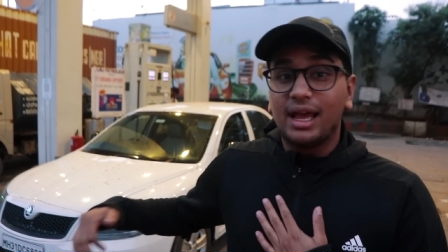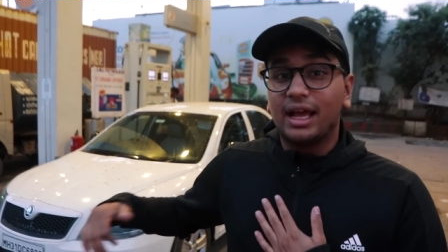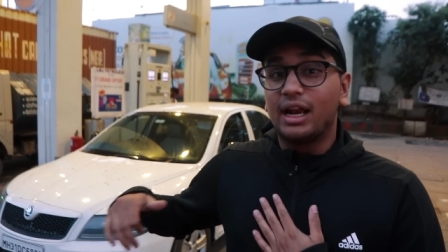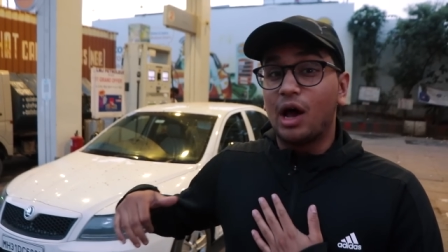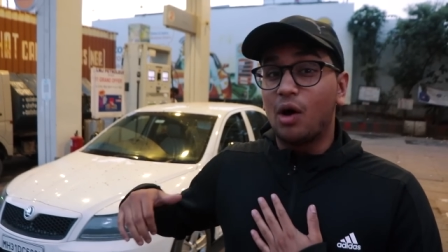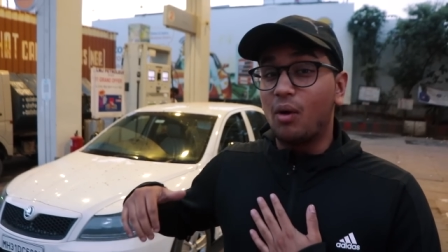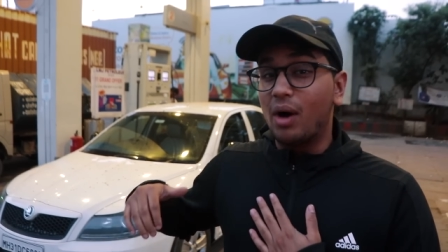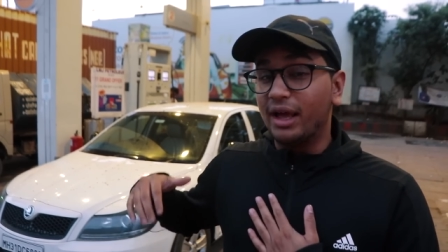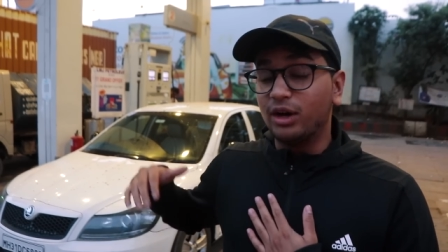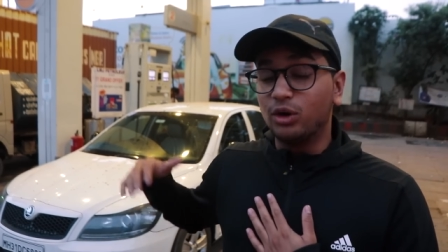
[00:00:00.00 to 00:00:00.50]

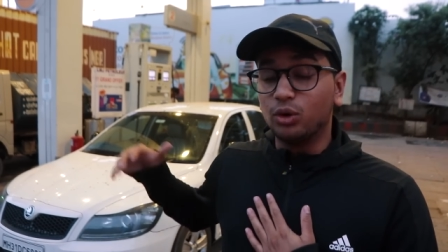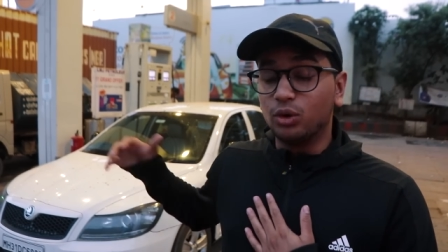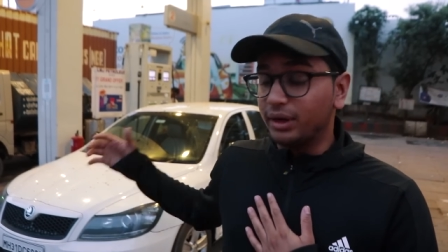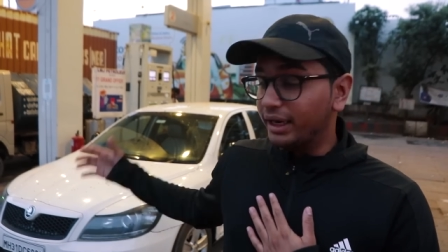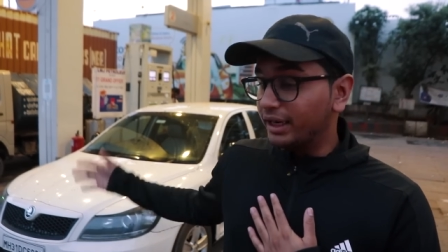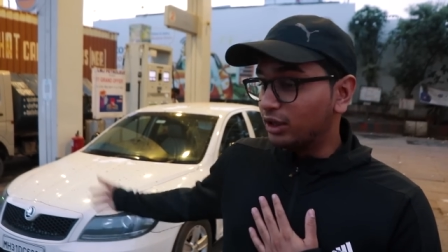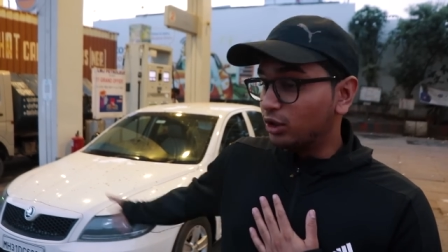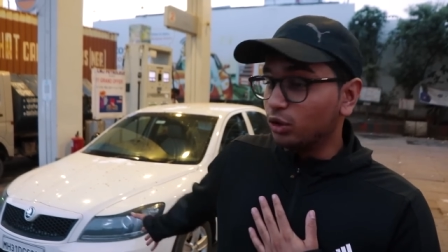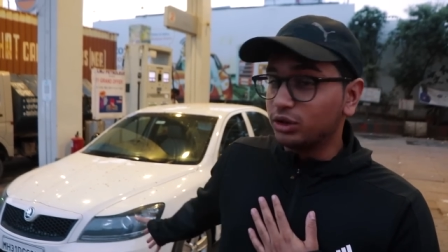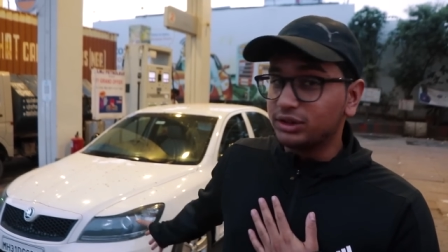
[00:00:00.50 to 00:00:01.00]
Now I know
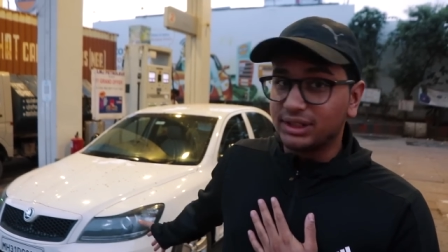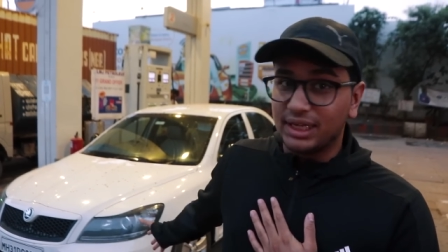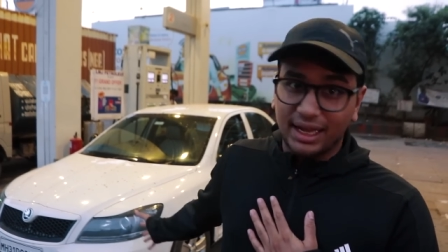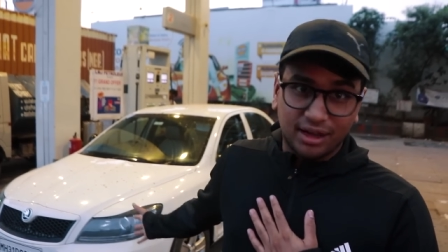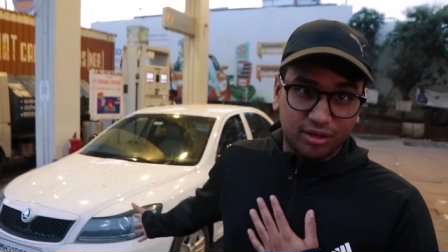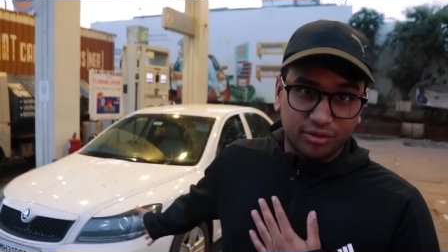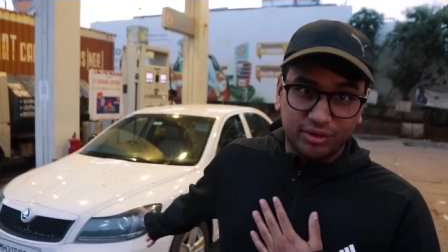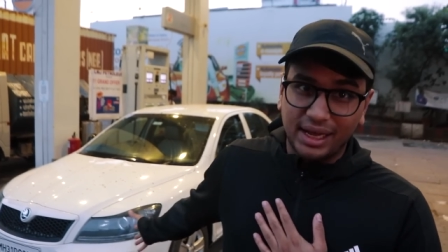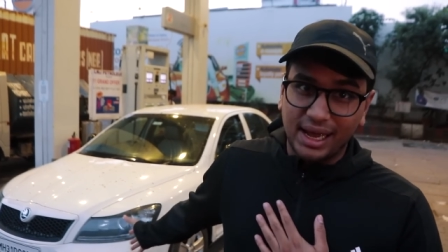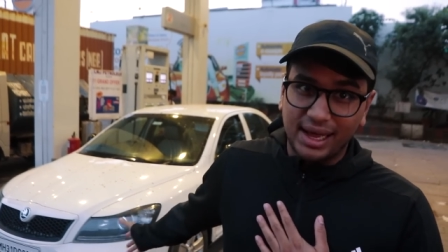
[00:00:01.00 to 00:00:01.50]
it looks like
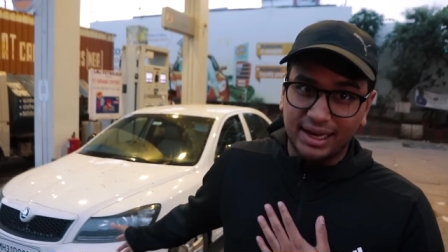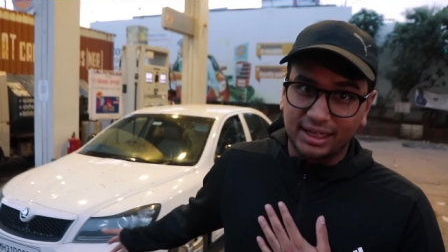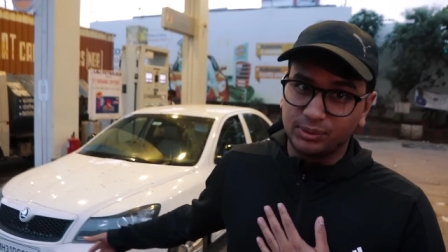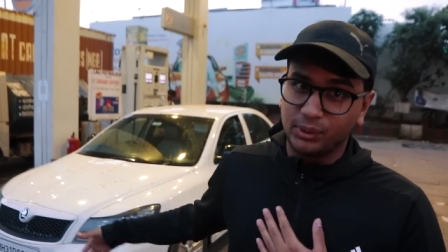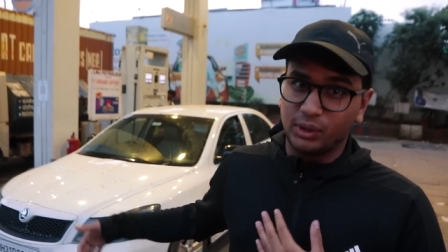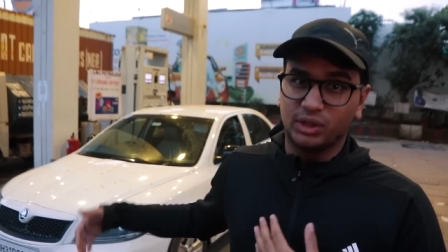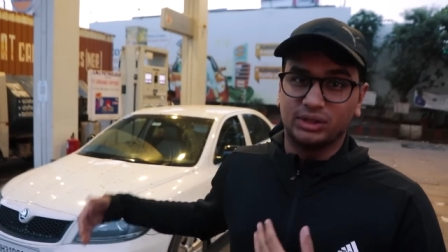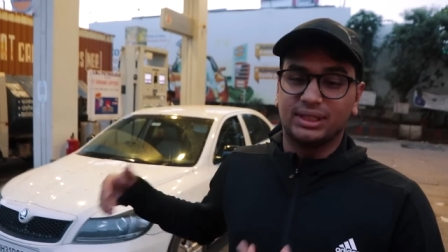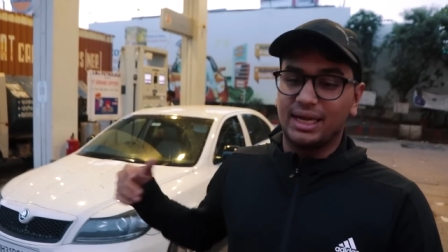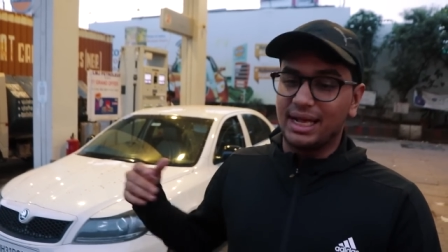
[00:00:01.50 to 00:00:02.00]
a V R S
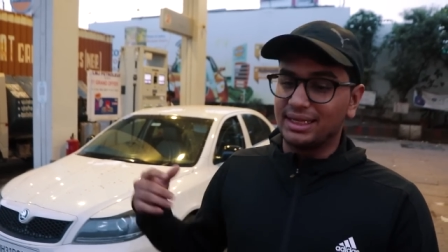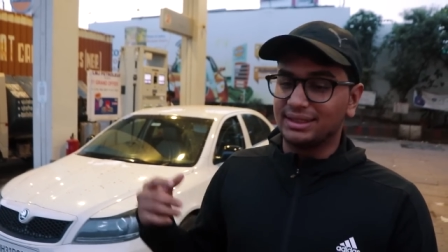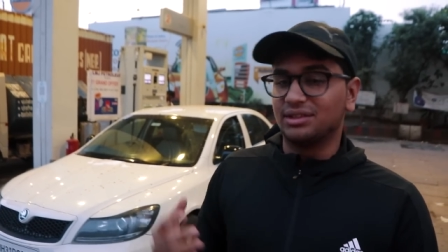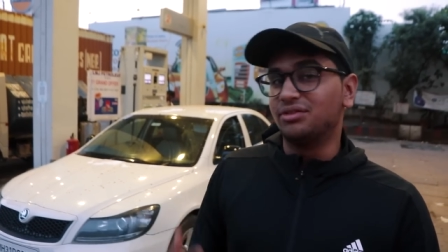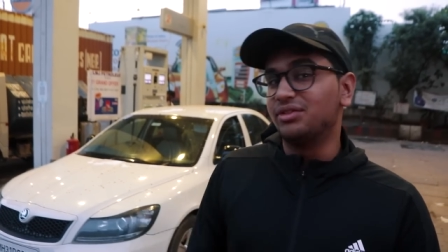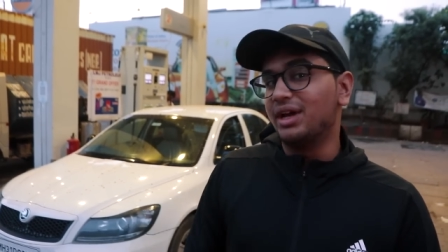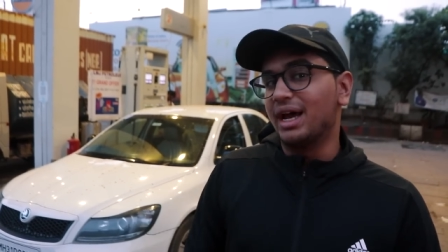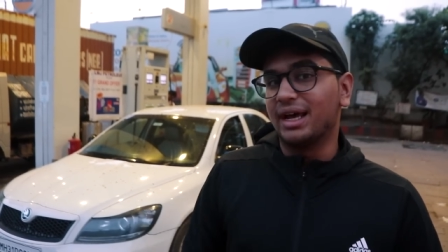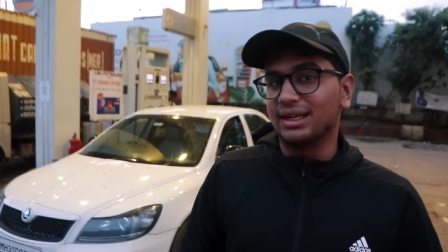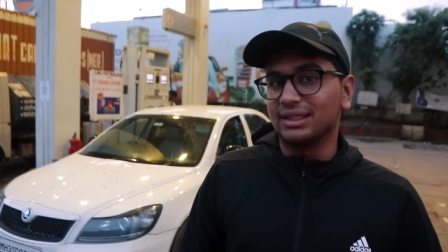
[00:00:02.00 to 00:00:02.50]
because it has the
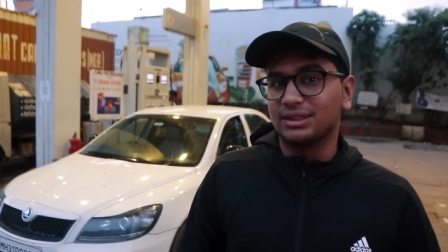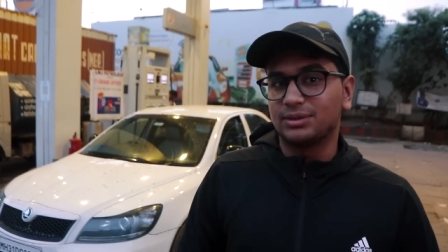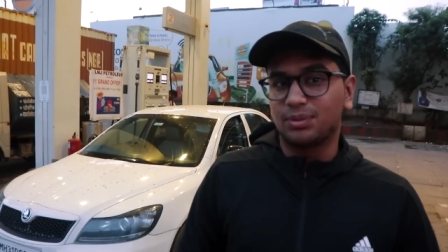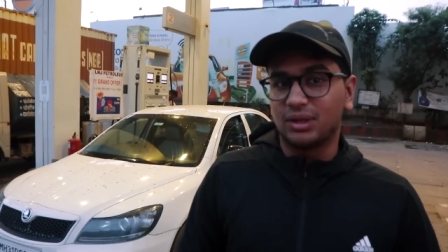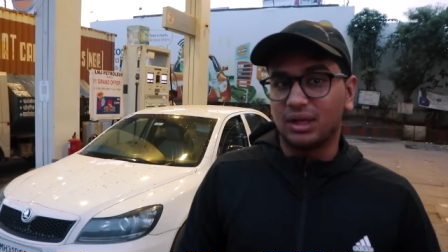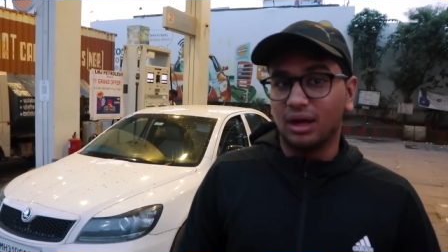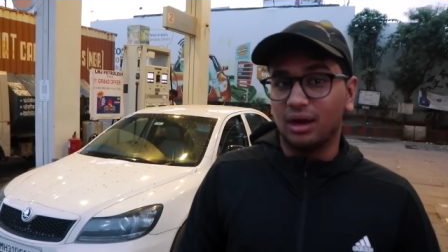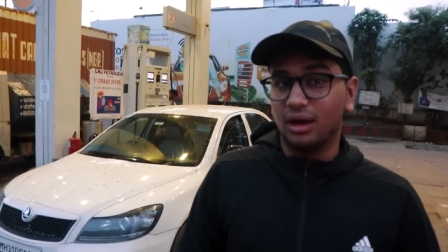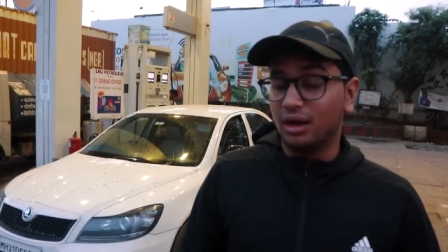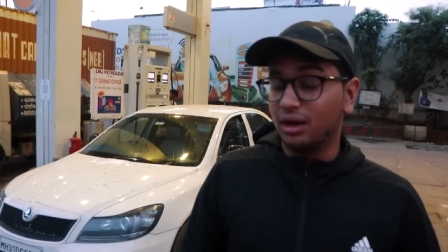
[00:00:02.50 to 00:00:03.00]
V R S
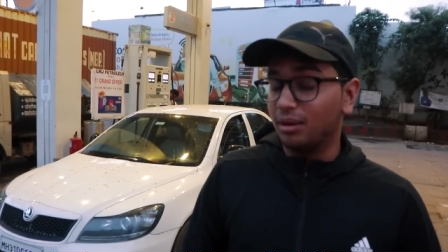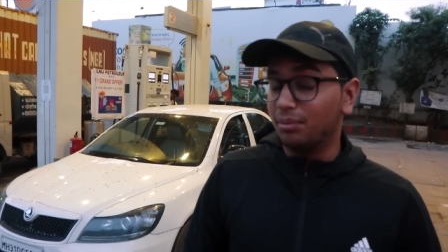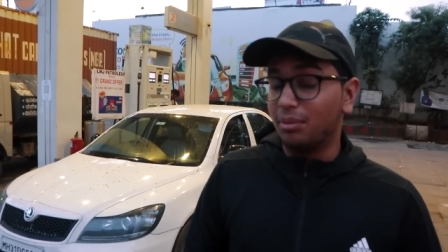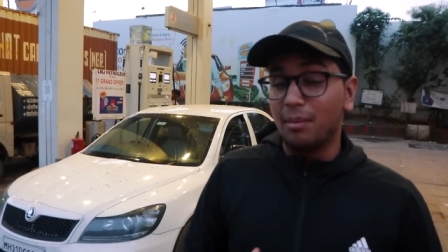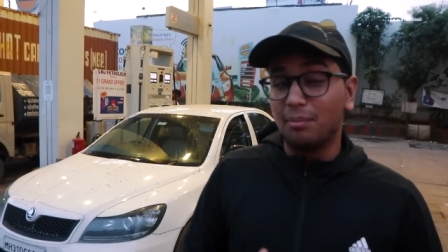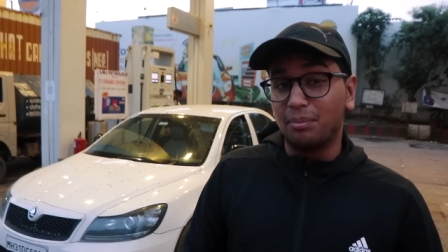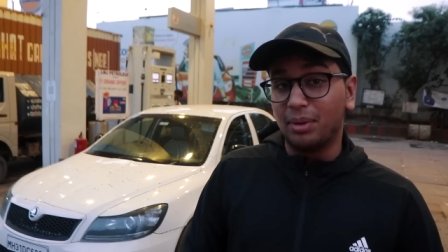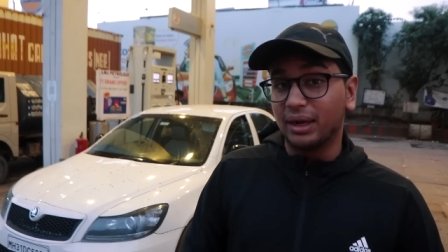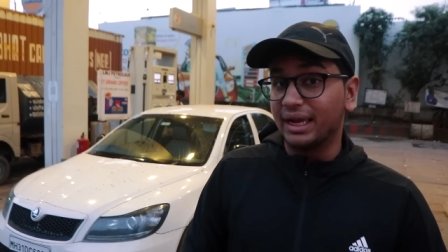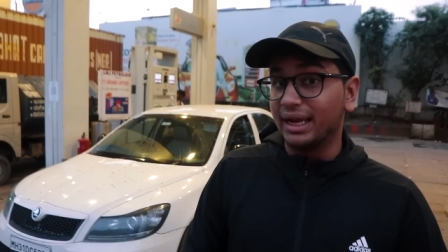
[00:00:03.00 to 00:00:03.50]
uh,
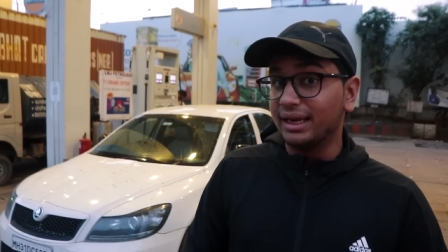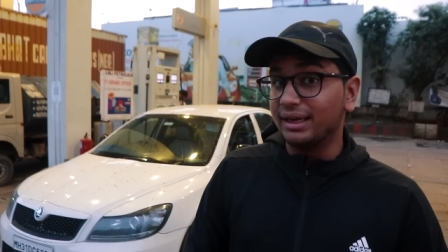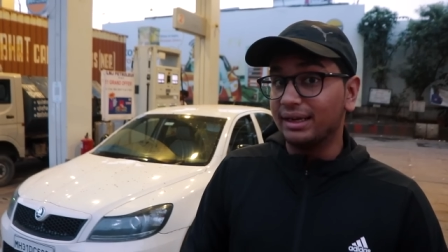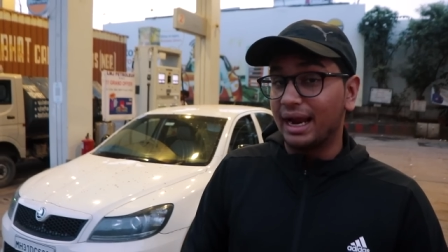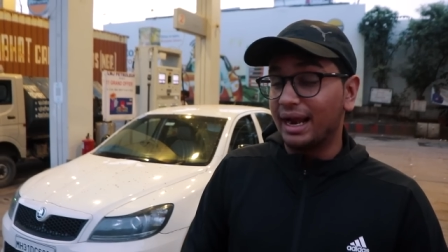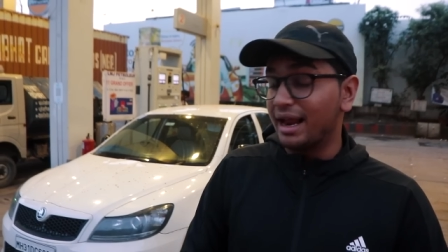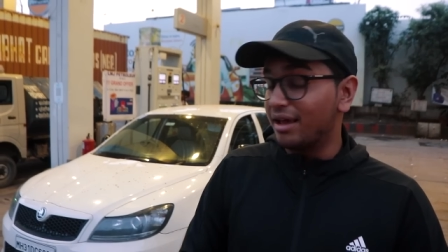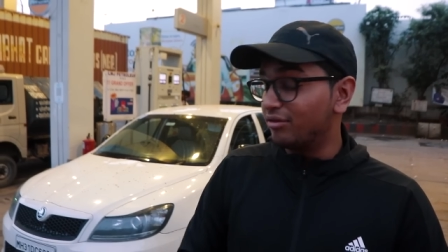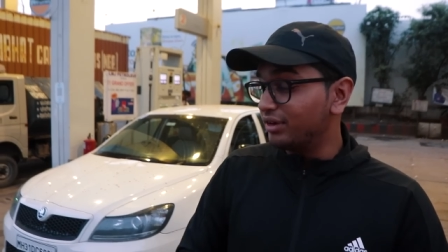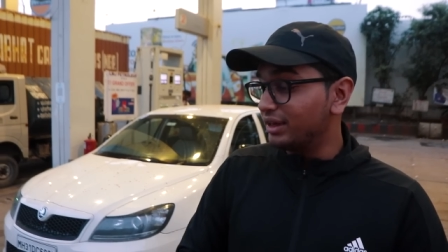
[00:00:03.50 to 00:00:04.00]
bumper kit
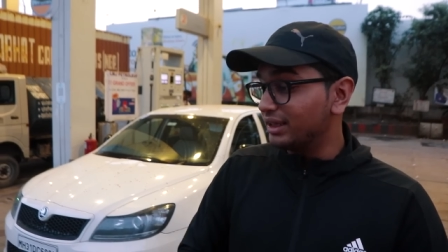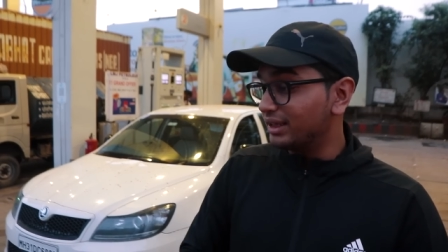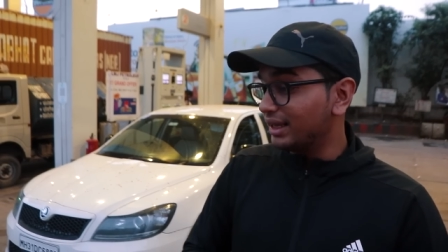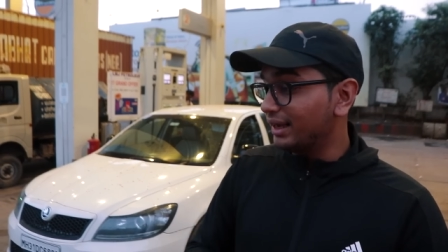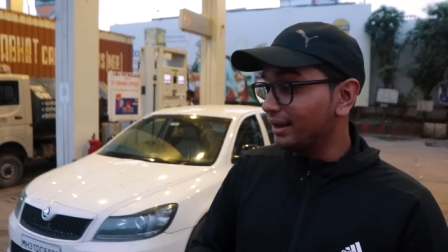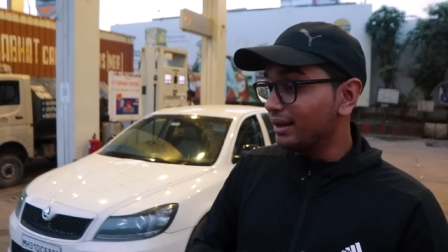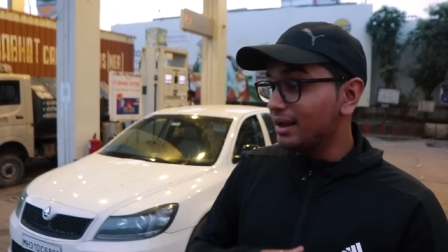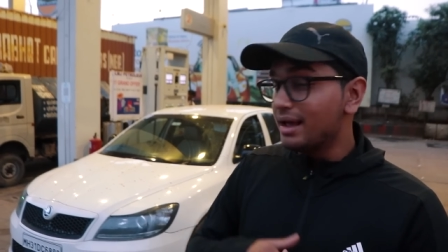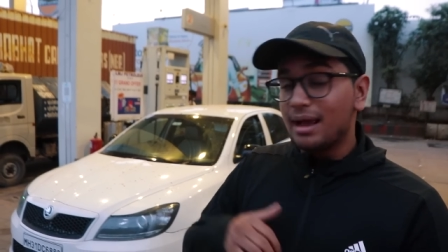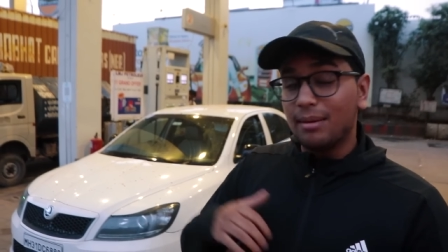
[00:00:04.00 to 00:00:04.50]
and
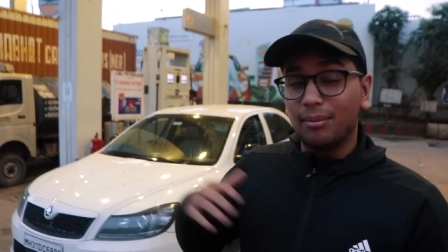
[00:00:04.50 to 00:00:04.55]
everything,